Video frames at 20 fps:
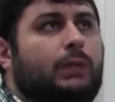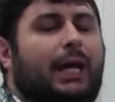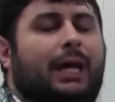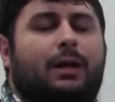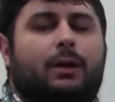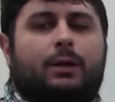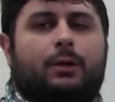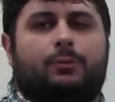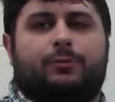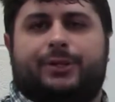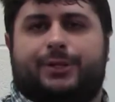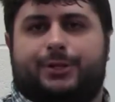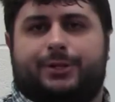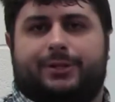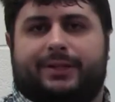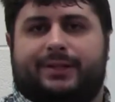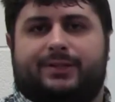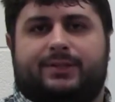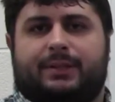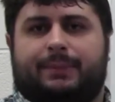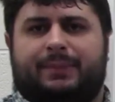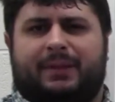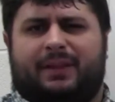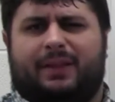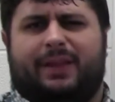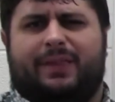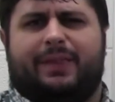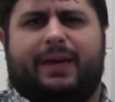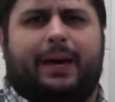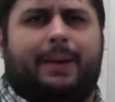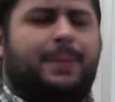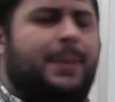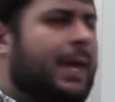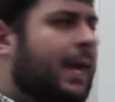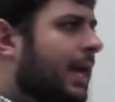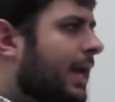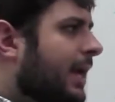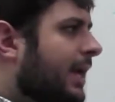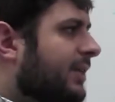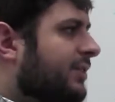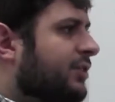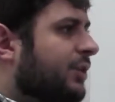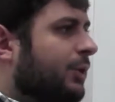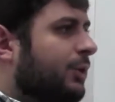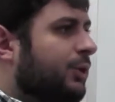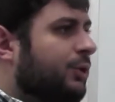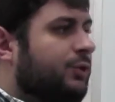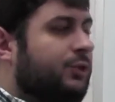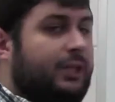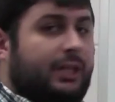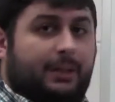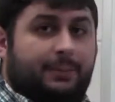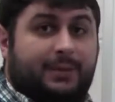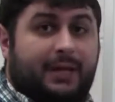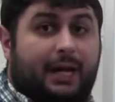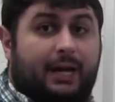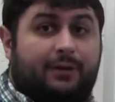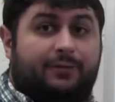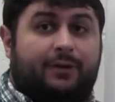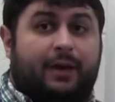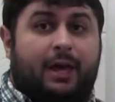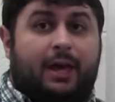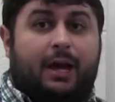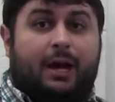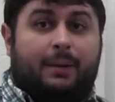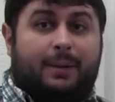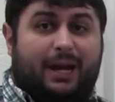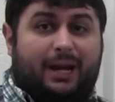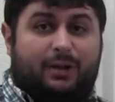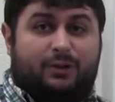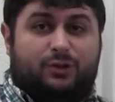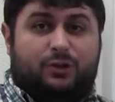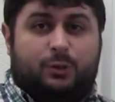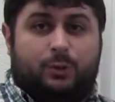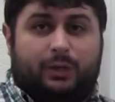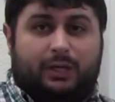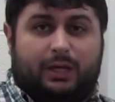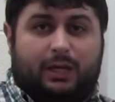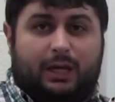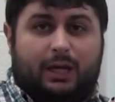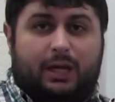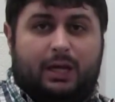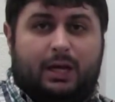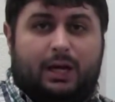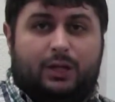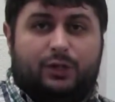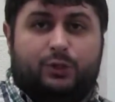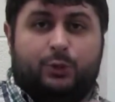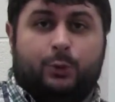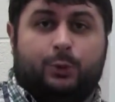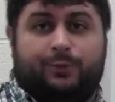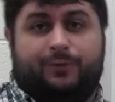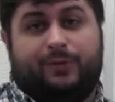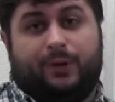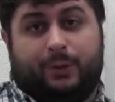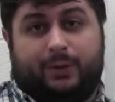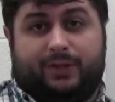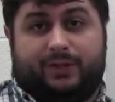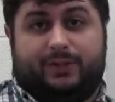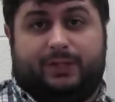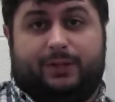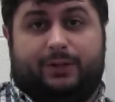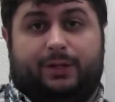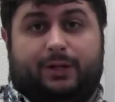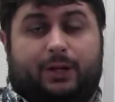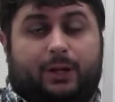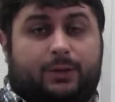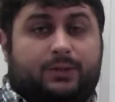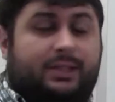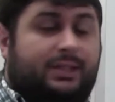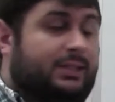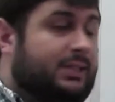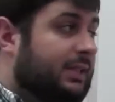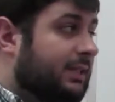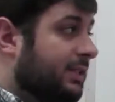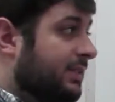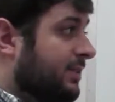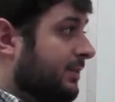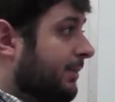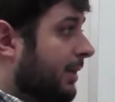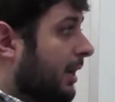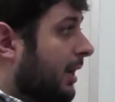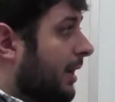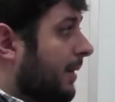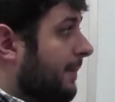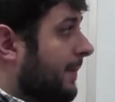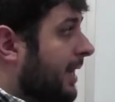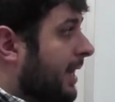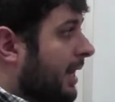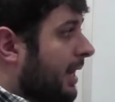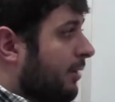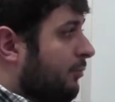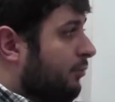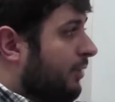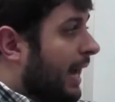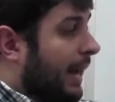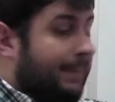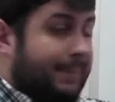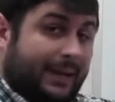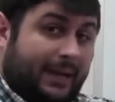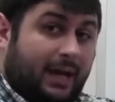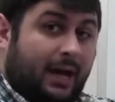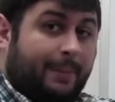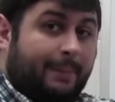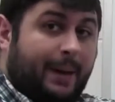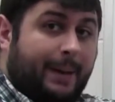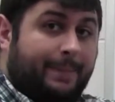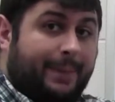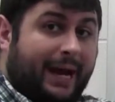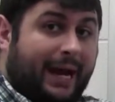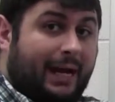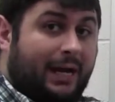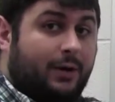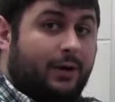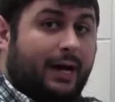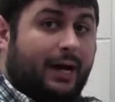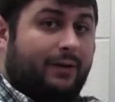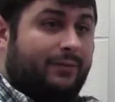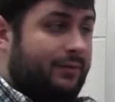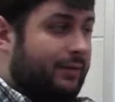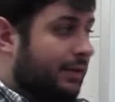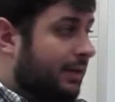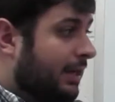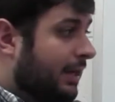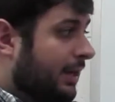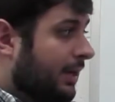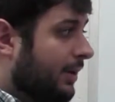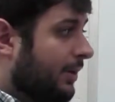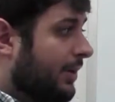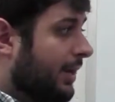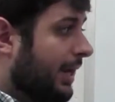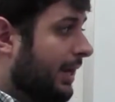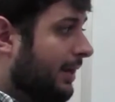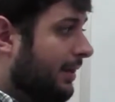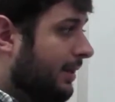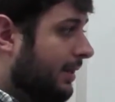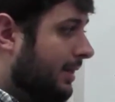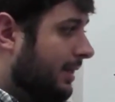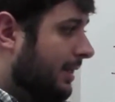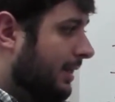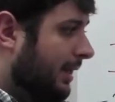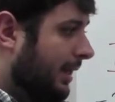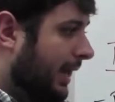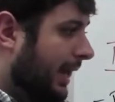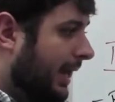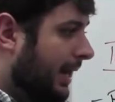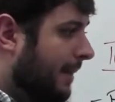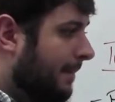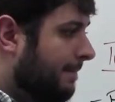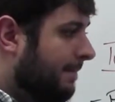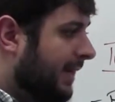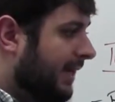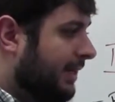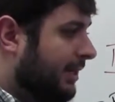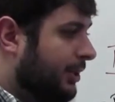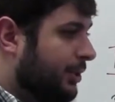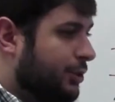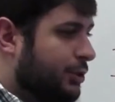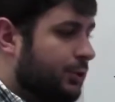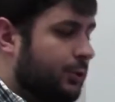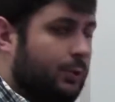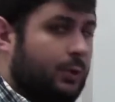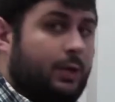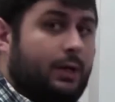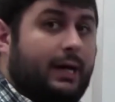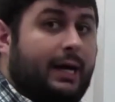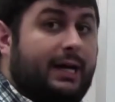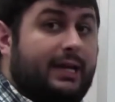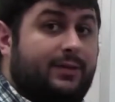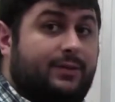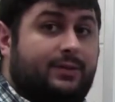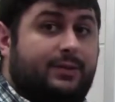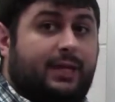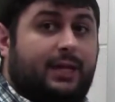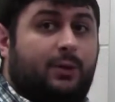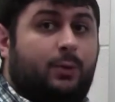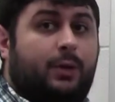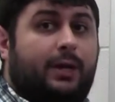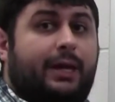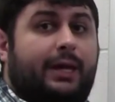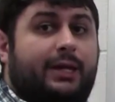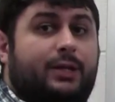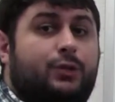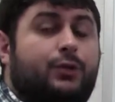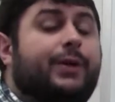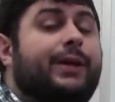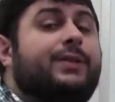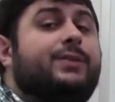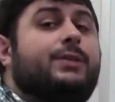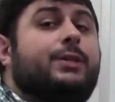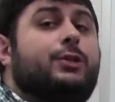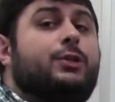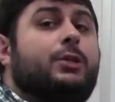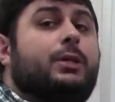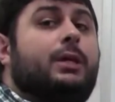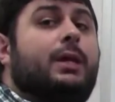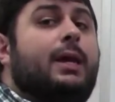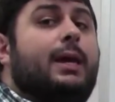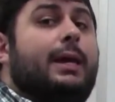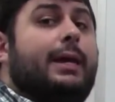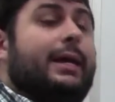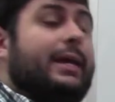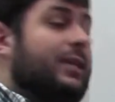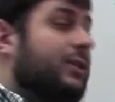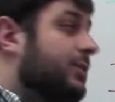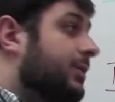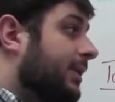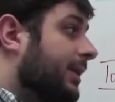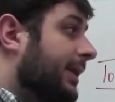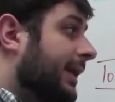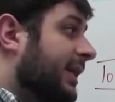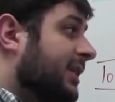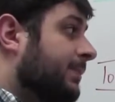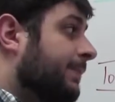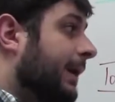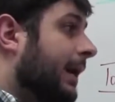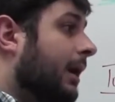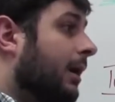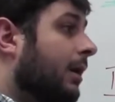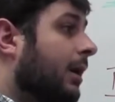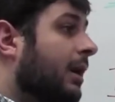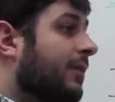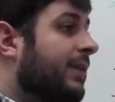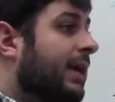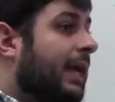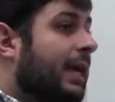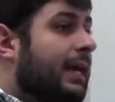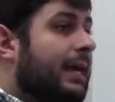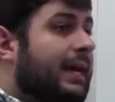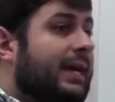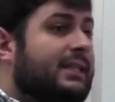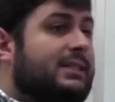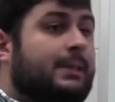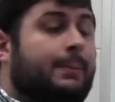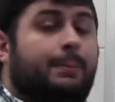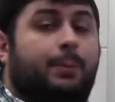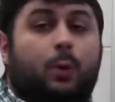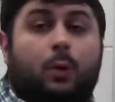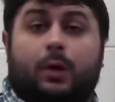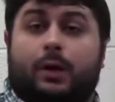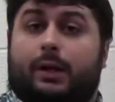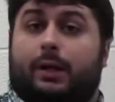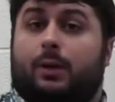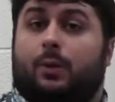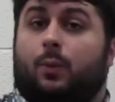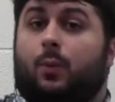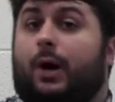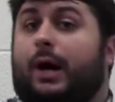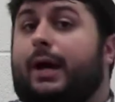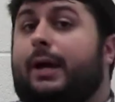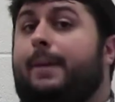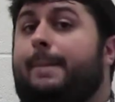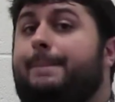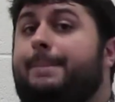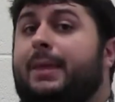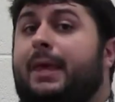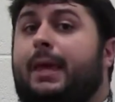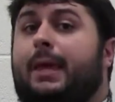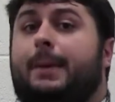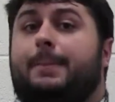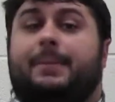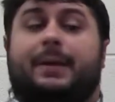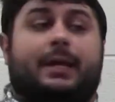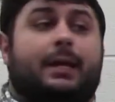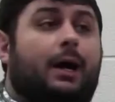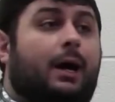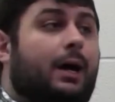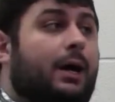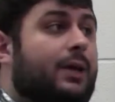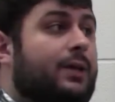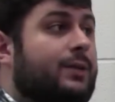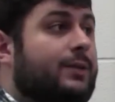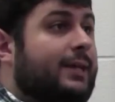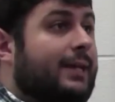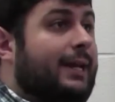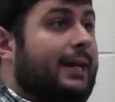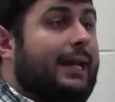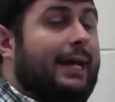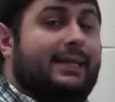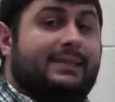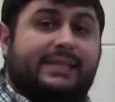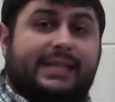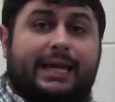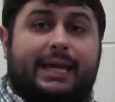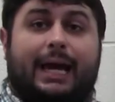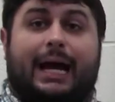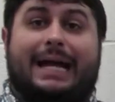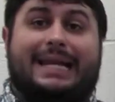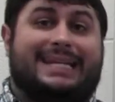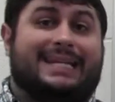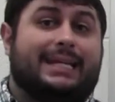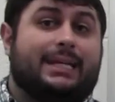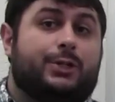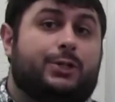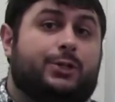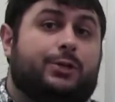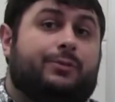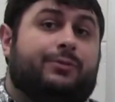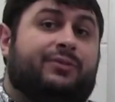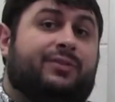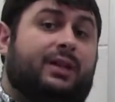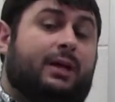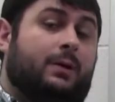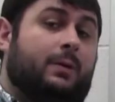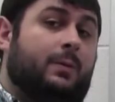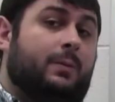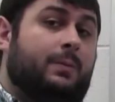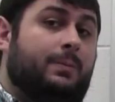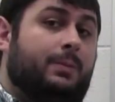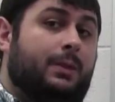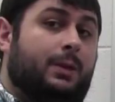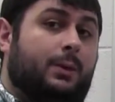I don't know, richness, something like that. So you see, I'm kind of doing a dual focus here in the closing sentence. I'm wrapping up my paragraph, okay, and I'm making sure I segue and transition into the next paragraph. It's important. Why? Because in an essay, ideas should flow.